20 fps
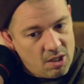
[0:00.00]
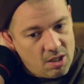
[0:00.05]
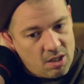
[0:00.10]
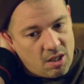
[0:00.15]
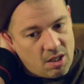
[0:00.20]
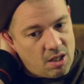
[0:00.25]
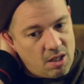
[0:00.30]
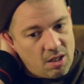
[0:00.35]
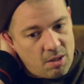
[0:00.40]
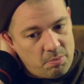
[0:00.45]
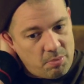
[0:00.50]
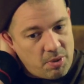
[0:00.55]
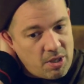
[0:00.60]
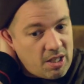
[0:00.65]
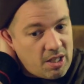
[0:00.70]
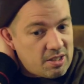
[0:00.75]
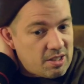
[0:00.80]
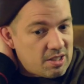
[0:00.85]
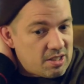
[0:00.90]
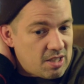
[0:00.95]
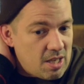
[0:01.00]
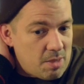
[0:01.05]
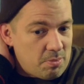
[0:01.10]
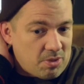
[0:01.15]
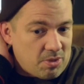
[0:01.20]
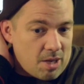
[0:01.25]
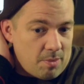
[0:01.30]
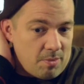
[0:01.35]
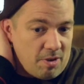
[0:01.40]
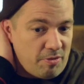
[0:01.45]
But at the same
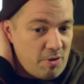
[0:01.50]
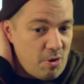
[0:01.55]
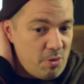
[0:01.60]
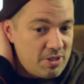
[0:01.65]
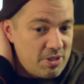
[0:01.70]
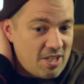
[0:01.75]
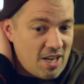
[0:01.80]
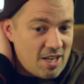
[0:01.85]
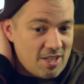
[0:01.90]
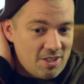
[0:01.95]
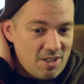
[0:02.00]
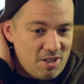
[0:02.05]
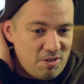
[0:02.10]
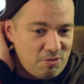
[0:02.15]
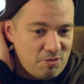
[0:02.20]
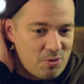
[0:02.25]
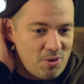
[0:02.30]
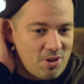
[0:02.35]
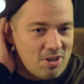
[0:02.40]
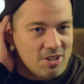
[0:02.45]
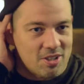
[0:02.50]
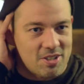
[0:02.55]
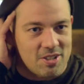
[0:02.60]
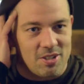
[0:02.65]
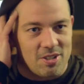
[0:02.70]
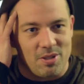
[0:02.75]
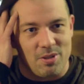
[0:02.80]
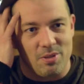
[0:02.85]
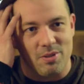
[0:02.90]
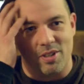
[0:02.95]
time, I've always had enough work, you
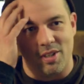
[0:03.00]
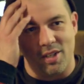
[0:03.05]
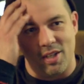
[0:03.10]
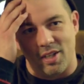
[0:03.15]
know.